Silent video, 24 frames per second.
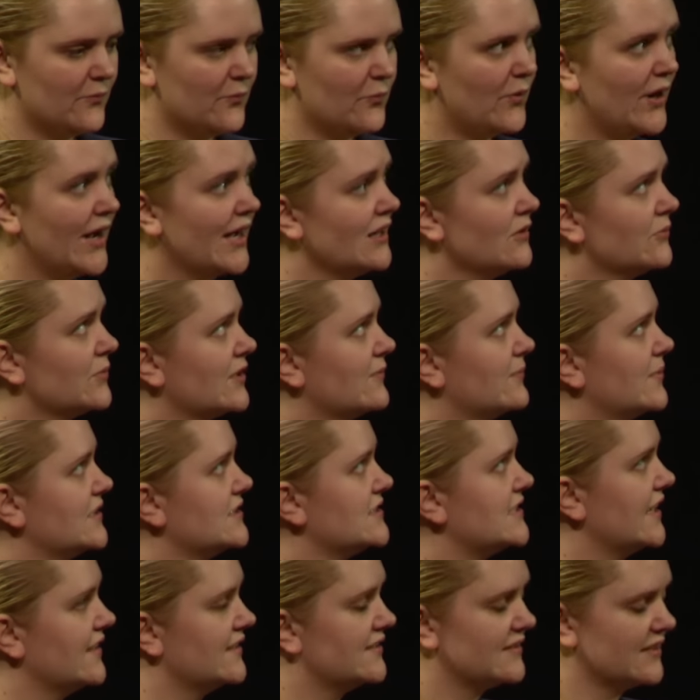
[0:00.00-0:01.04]
While we've been
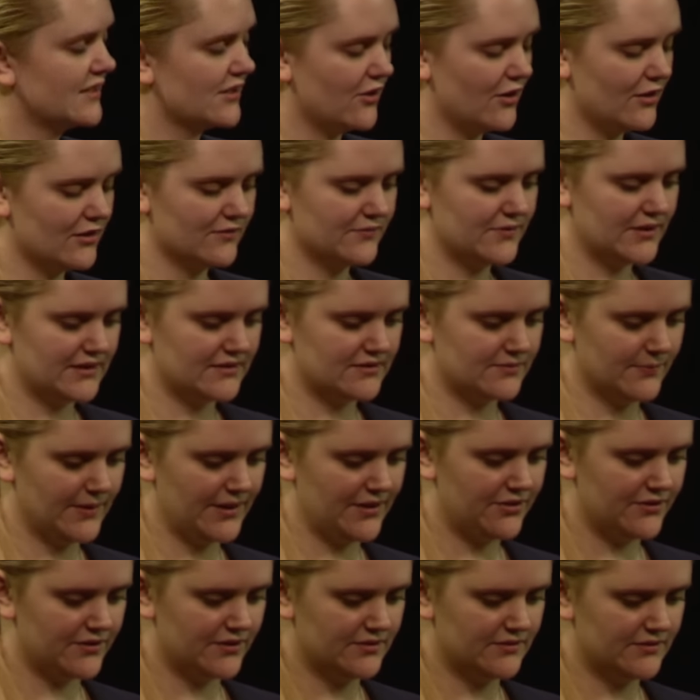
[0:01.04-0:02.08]
testing all of these
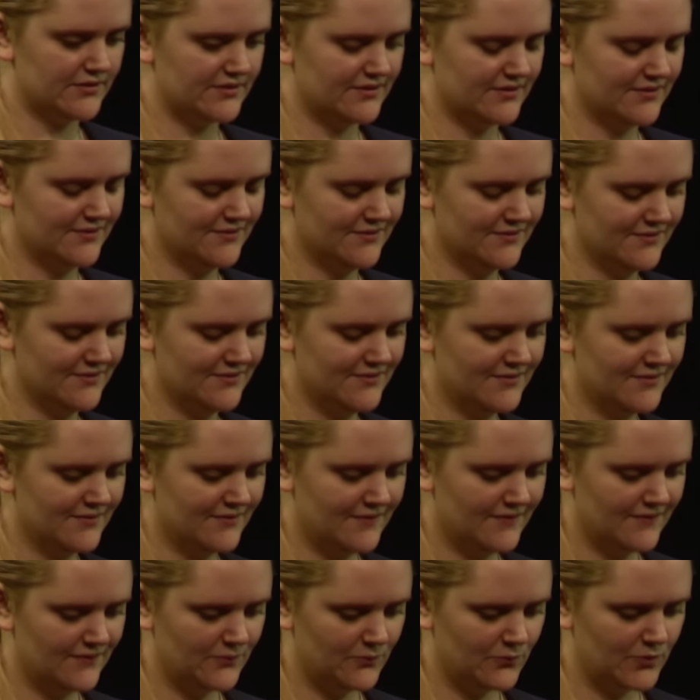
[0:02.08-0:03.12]
methods,
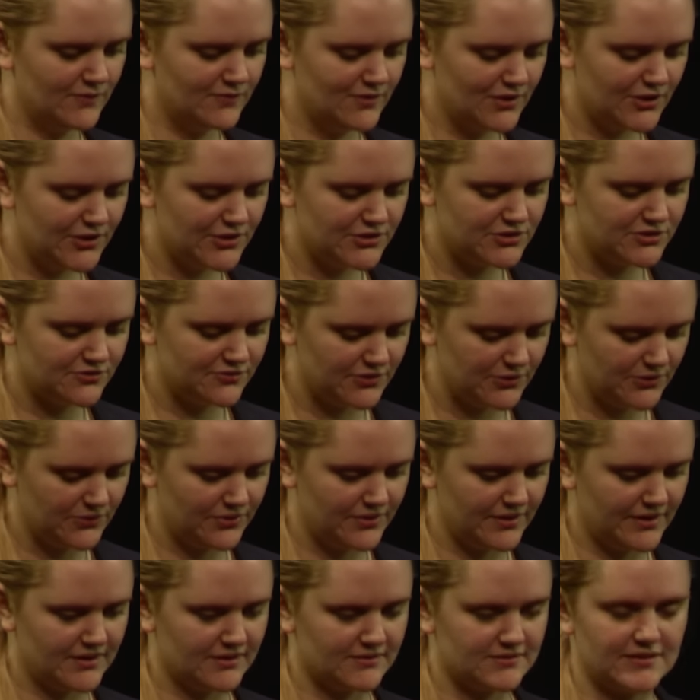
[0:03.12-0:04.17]
we've learned a few
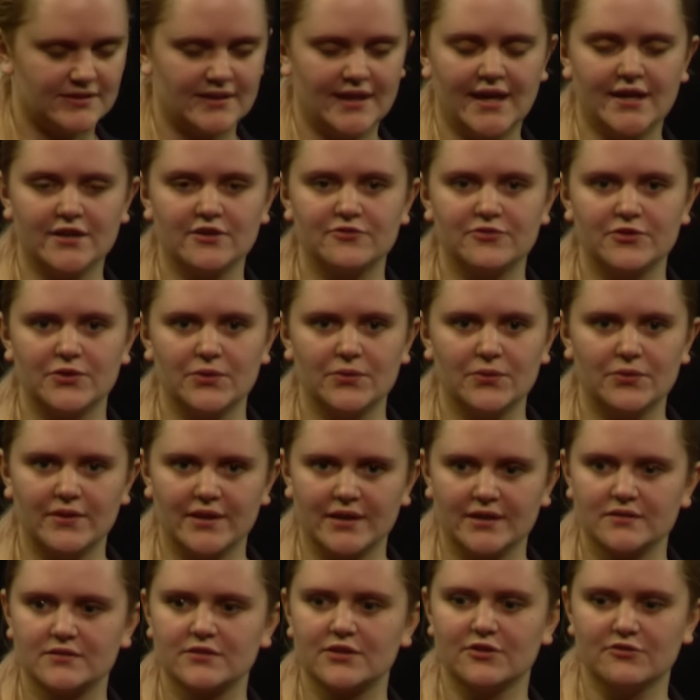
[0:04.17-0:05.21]
things and had a few
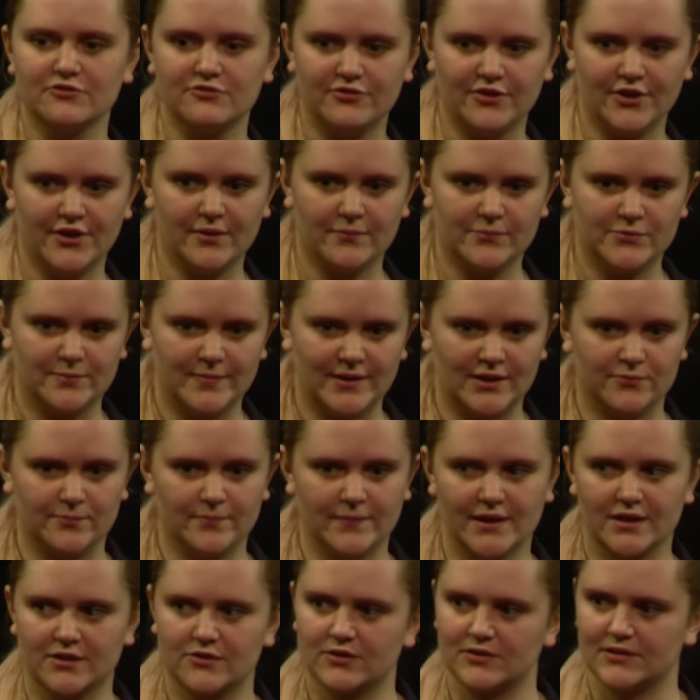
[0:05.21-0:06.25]
things confirmed about
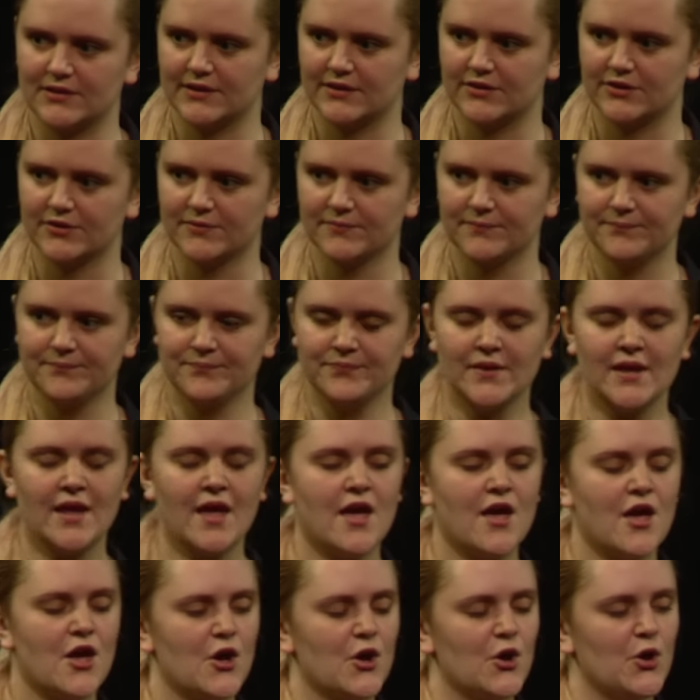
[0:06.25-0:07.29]
microlitter.
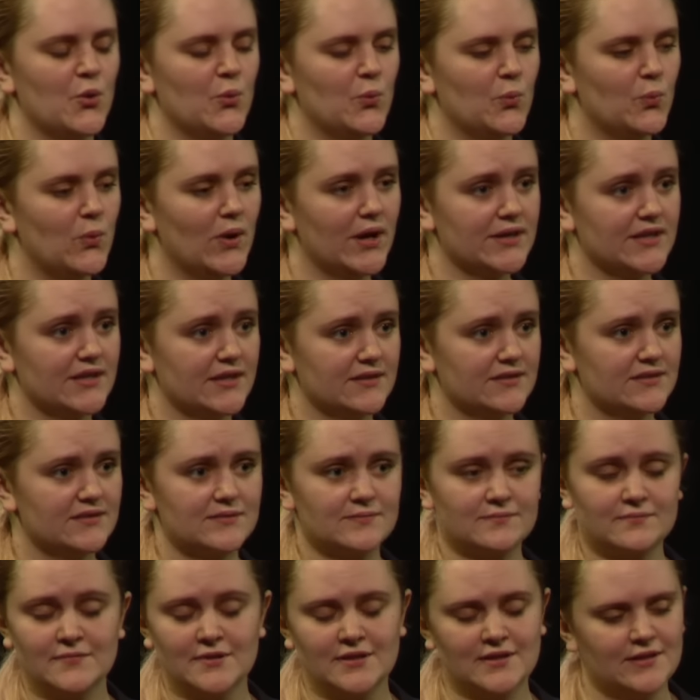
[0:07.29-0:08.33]
One is,
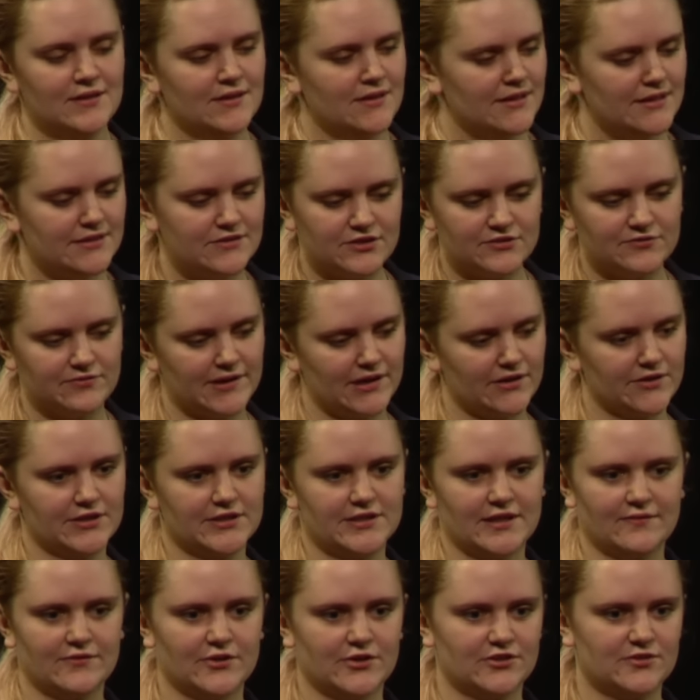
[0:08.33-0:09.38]
it's a very
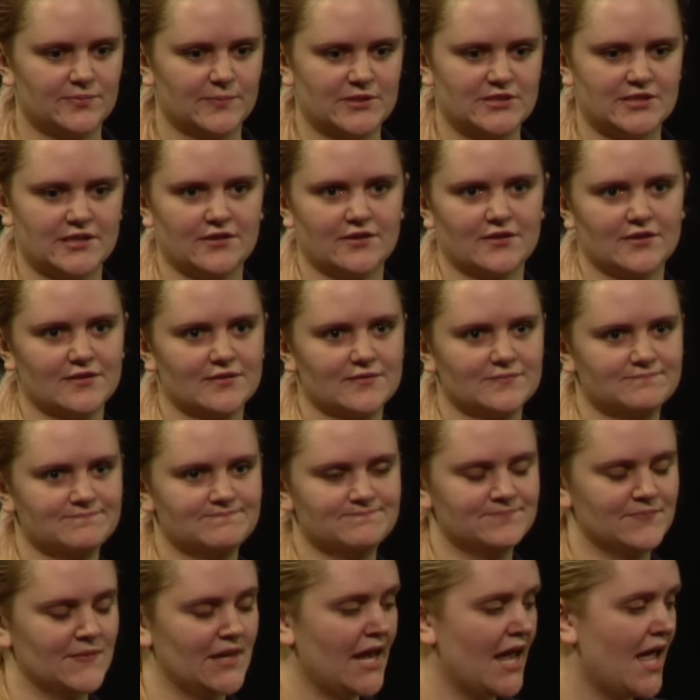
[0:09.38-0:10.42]
diverse material.
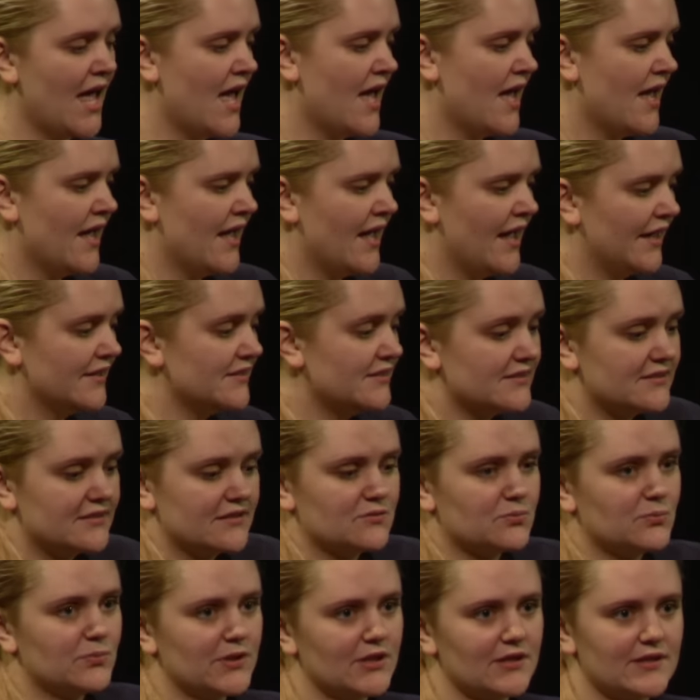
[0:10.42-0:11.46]
And this
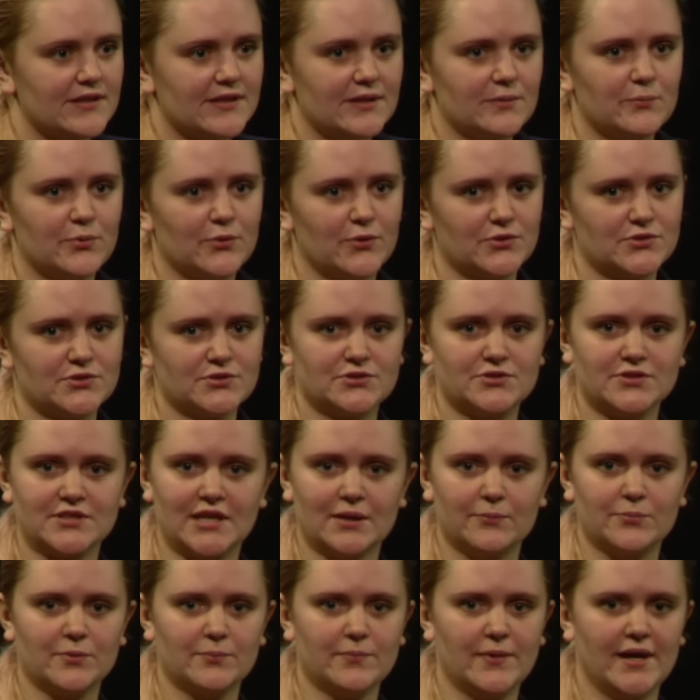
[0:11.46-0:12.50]
is really important to
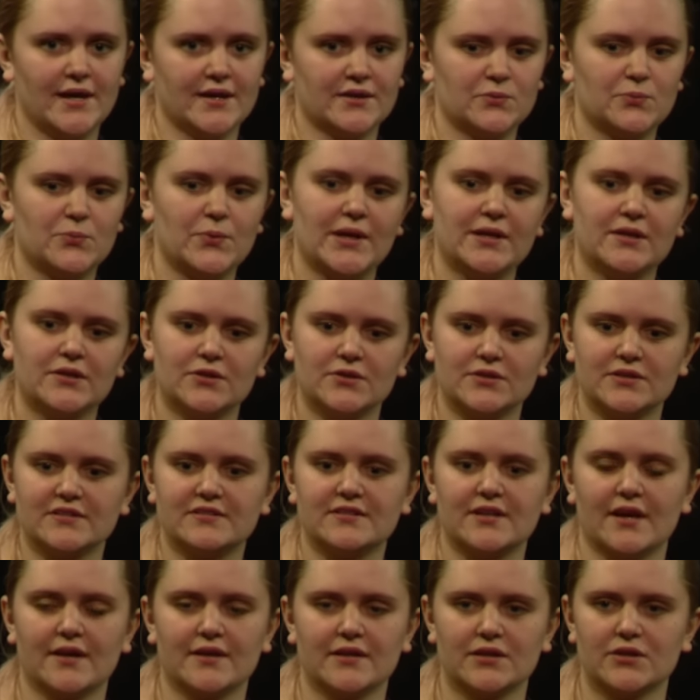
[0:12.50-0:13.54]
keep in mind when you're
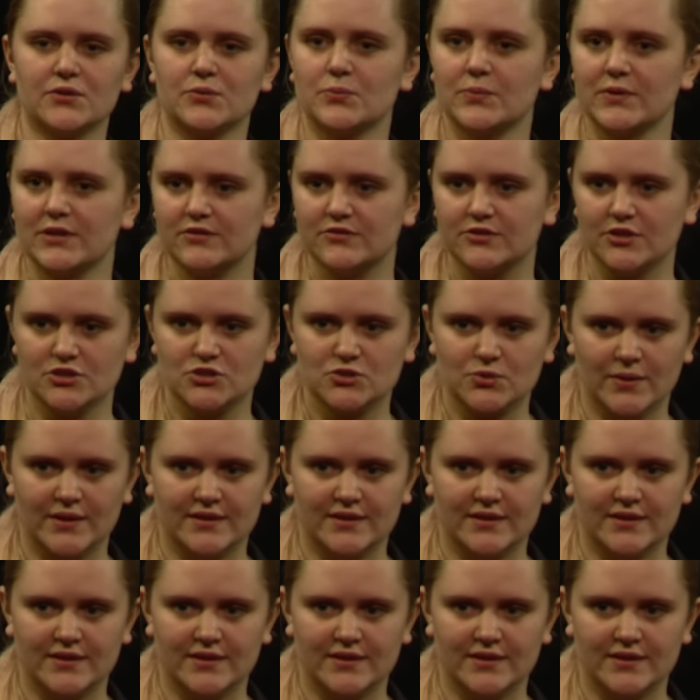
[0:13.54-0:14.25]
designing your research